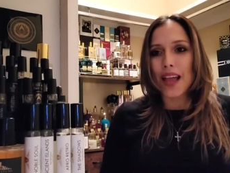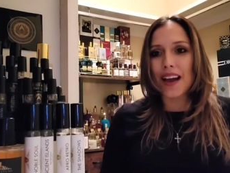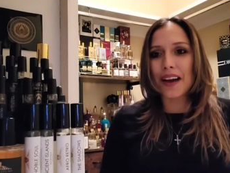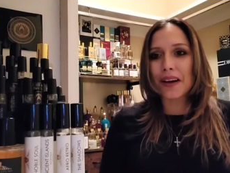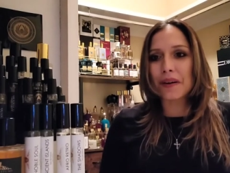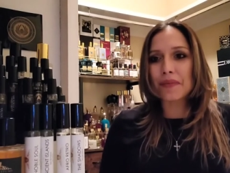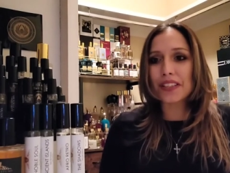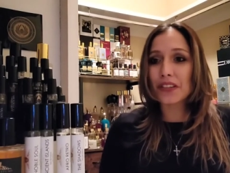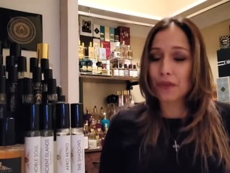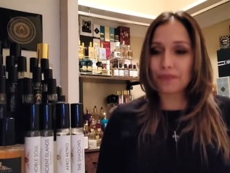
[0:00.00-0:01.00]
Um,
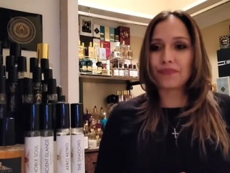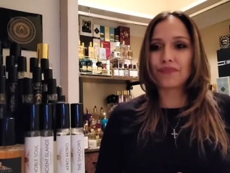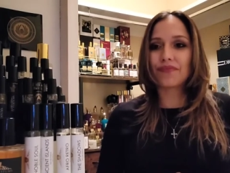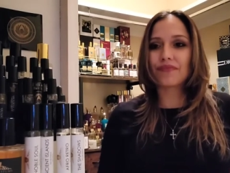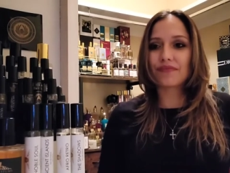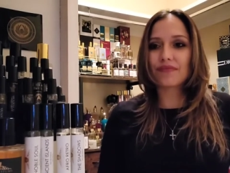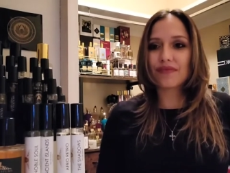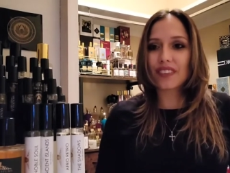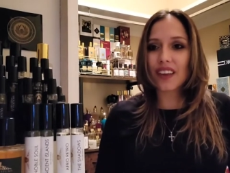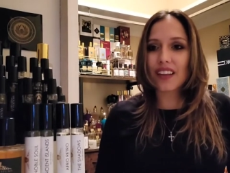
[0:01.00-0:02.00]
so,
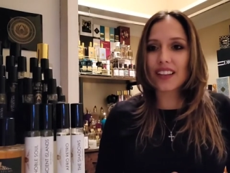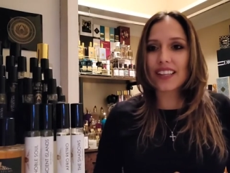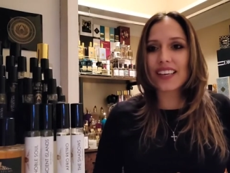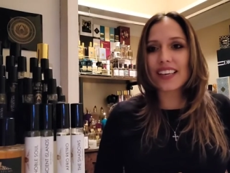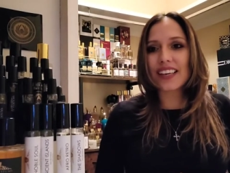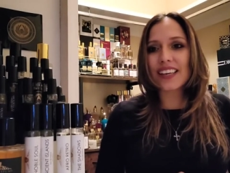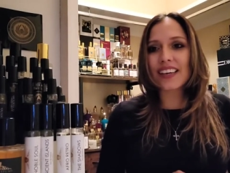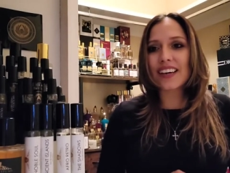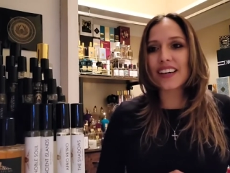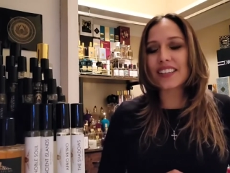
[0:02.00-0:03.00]
the
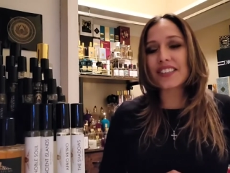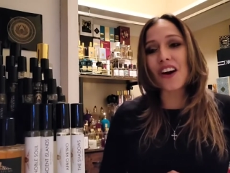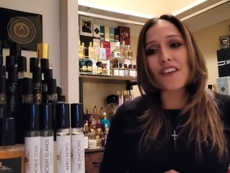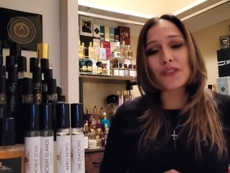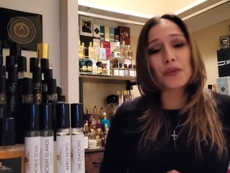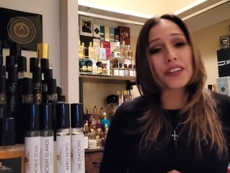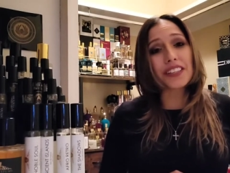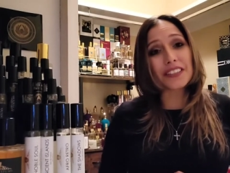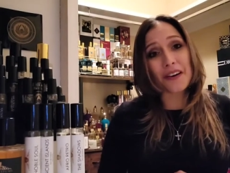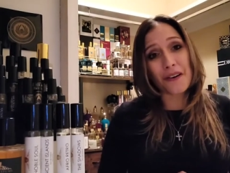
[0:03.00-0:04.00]
uh, soft
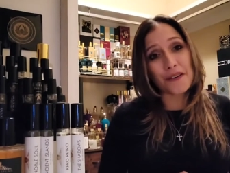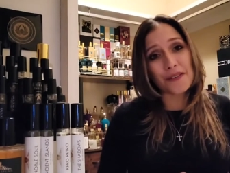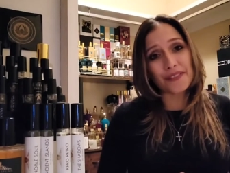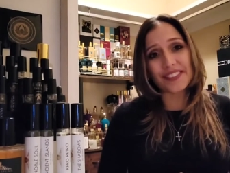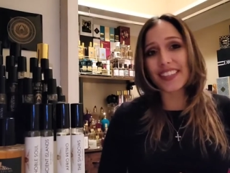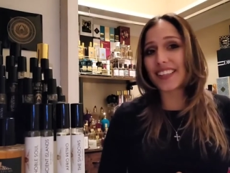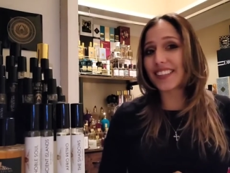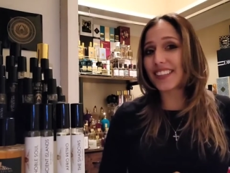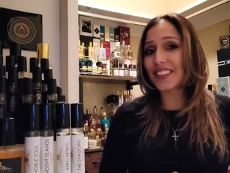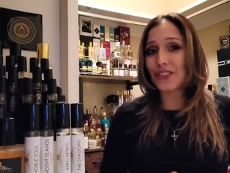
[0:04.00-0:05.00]
woody tone
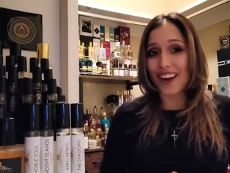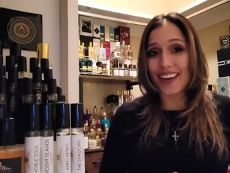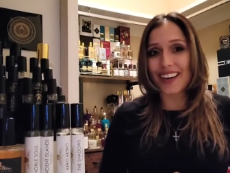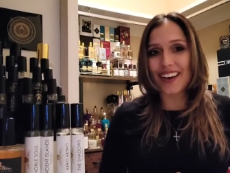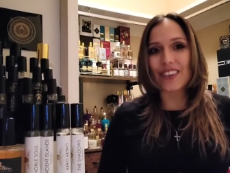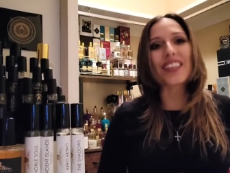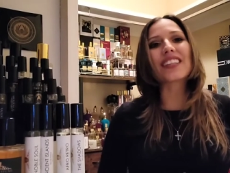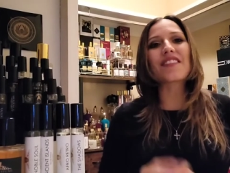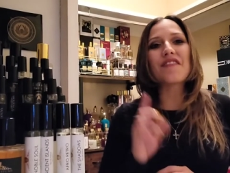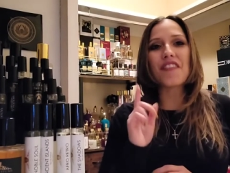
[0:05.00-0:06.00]
in the dry down.
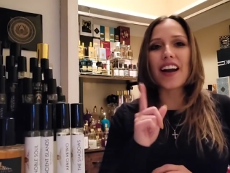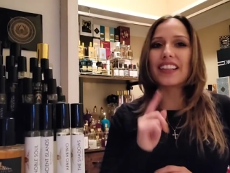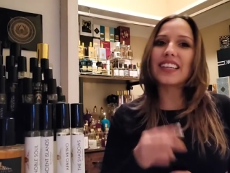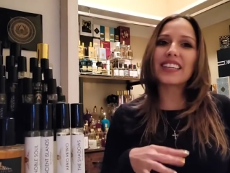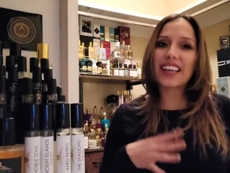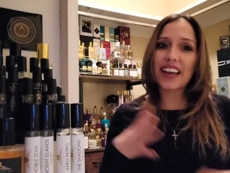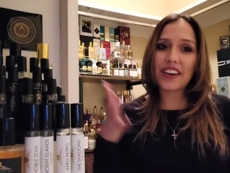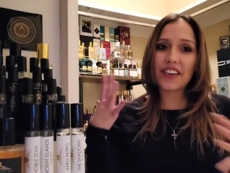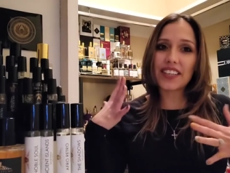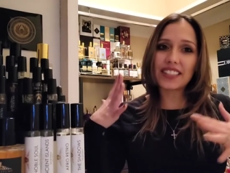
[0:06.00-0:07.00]
The violet
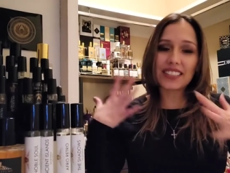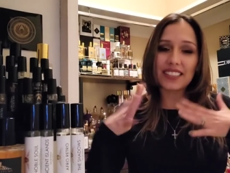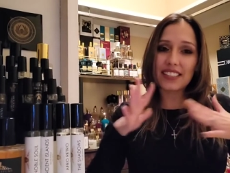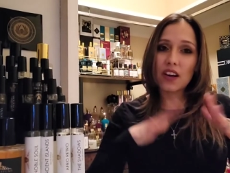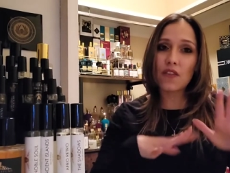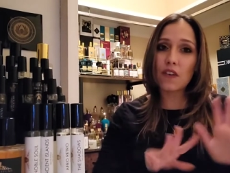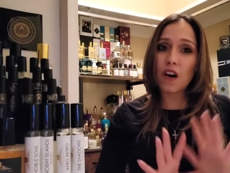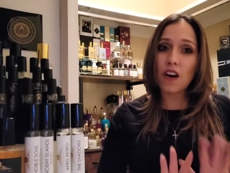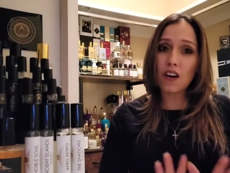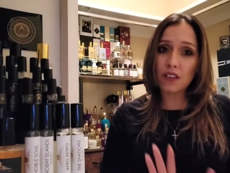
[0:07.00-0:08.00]
carries itself
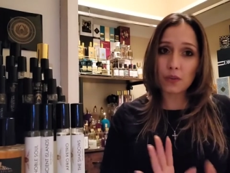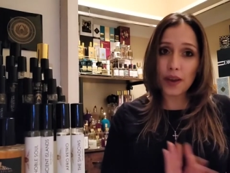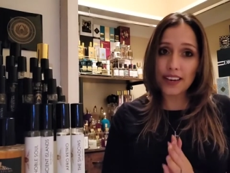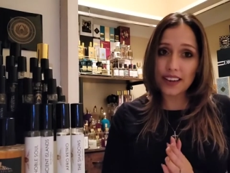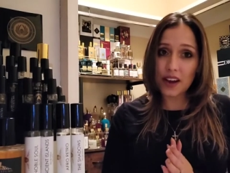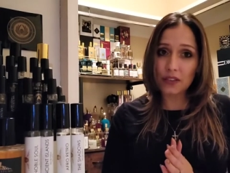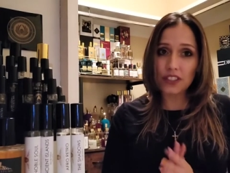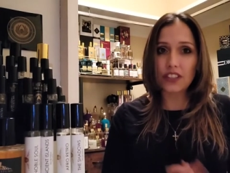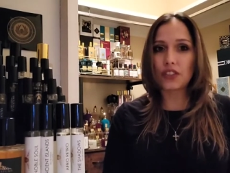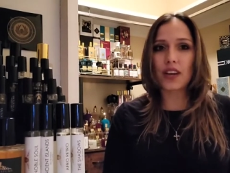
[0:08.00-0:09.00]
all the way down to
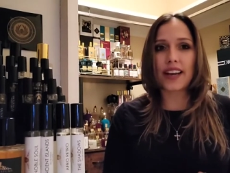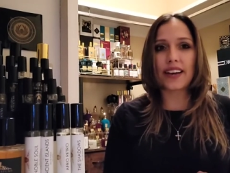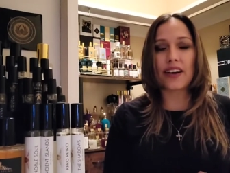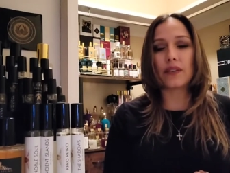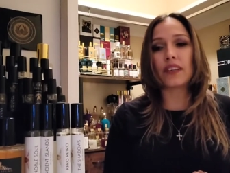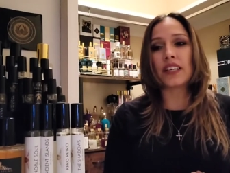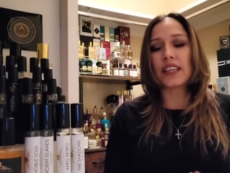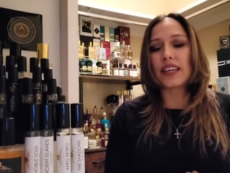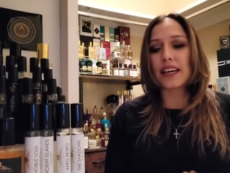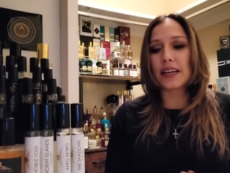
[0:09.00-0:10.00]
the dry down,
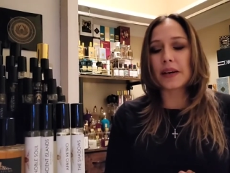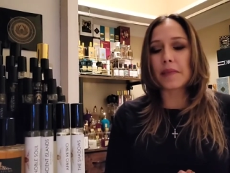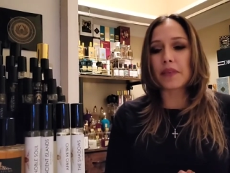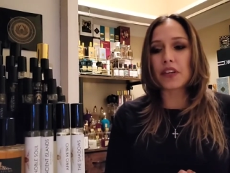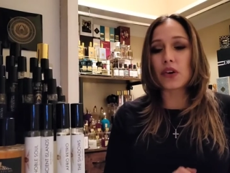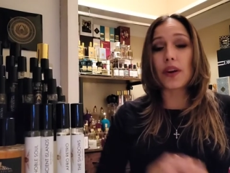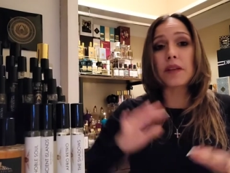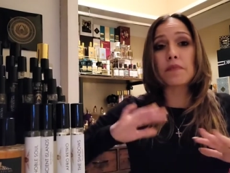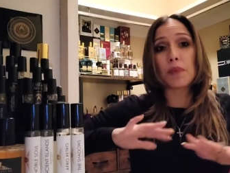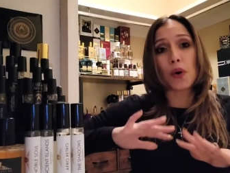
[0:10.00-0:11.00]
um, you know,
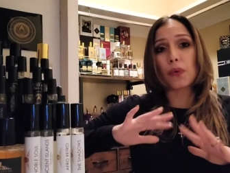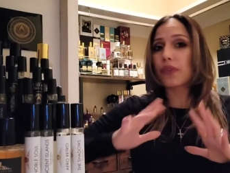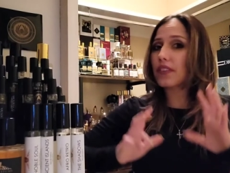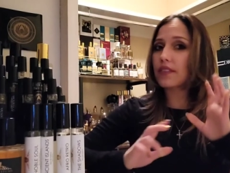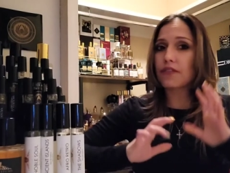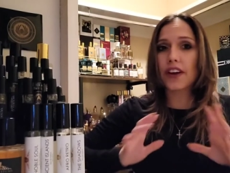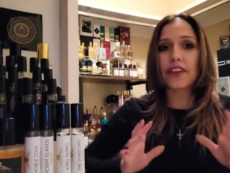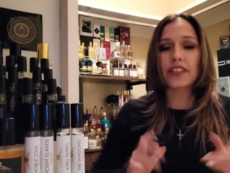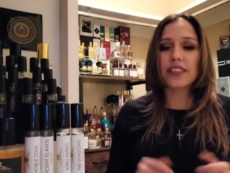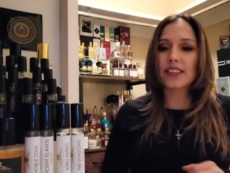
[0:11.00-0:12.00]
in both
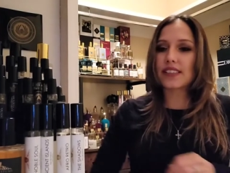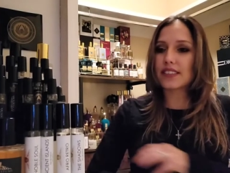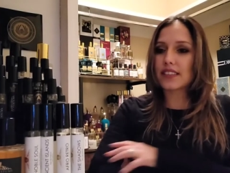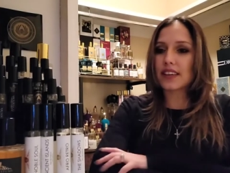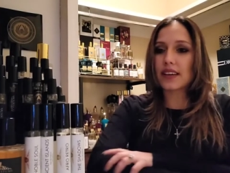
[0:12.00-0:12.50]
fragrances.